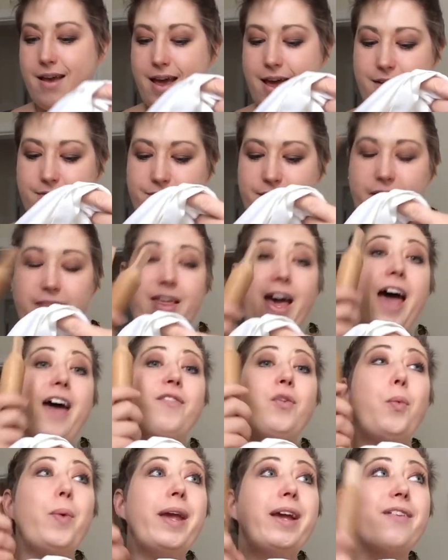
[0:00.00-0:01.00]
I have faith. I
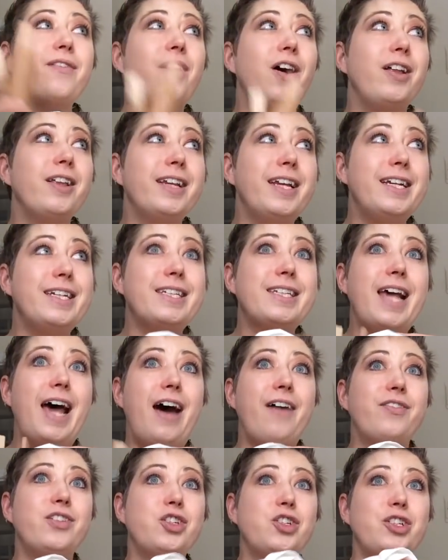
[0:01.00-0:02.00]
have a week of holidays.
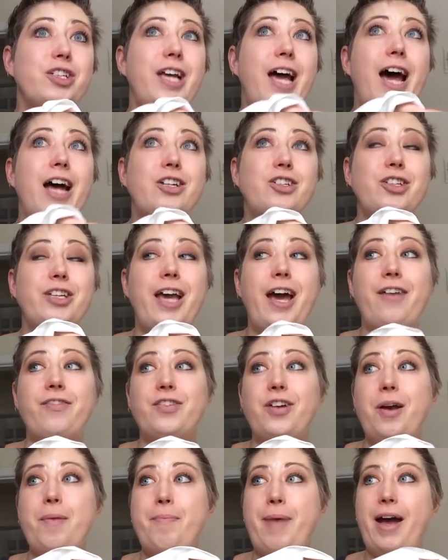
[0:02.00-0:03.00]

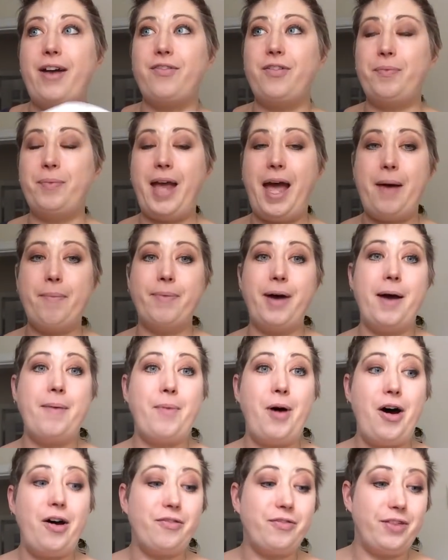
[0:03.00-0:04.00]
After I'm back from camp,
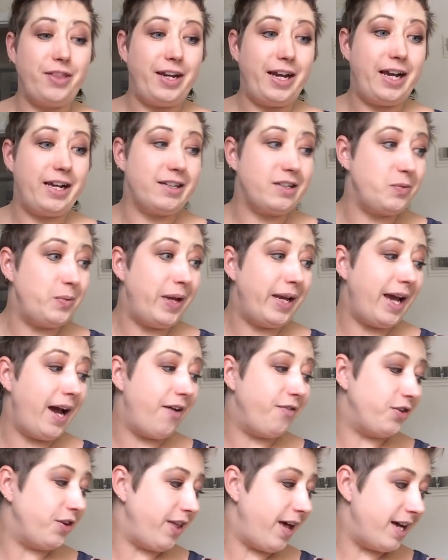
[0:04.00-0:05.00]
I'm off for the next week
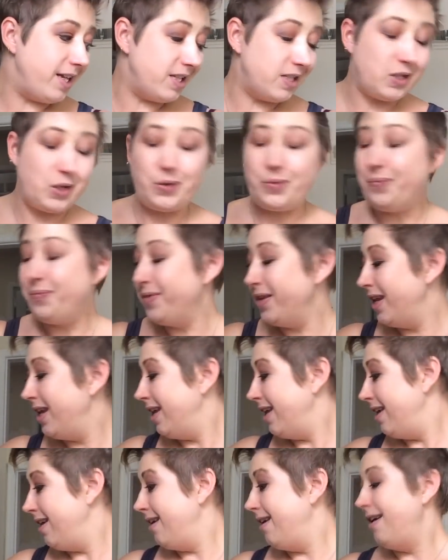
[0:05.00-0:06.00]
after that. So
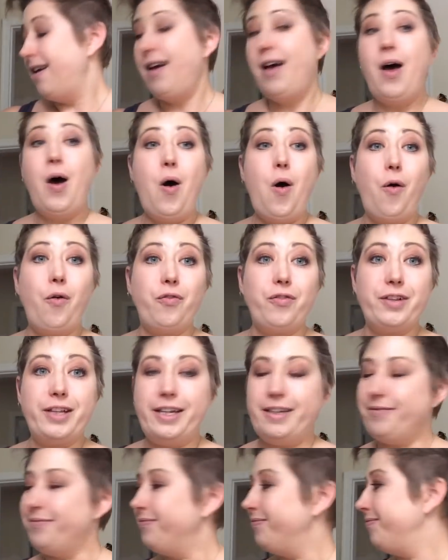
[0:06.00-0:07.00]

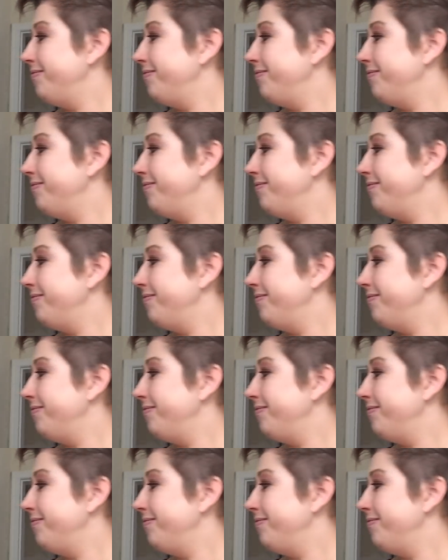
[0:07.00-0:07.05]
hopefully.